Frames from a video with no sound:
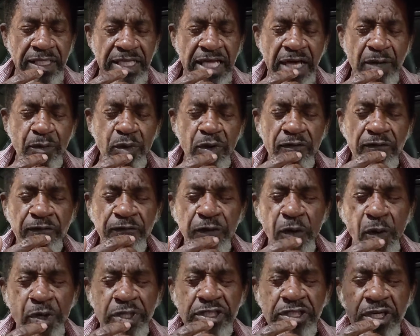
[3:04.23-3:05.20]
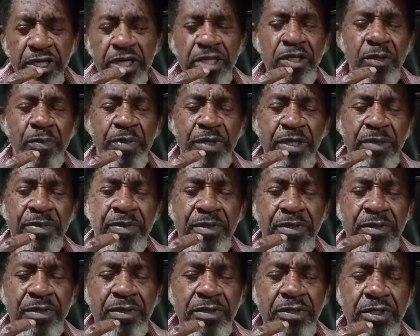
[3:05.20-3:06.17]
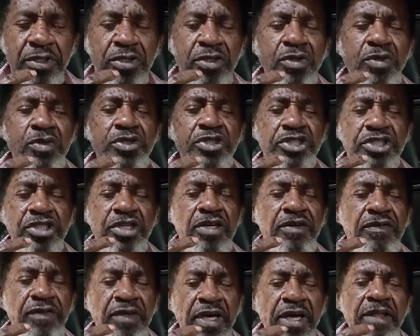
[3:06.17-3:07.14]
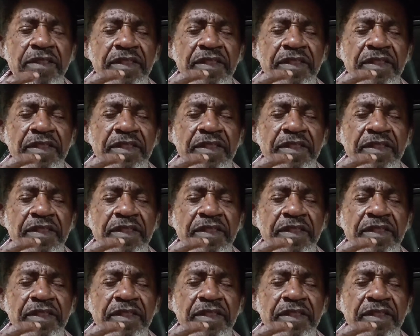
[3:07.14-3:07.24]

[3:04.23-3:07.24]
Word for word: that will force other people to do stuff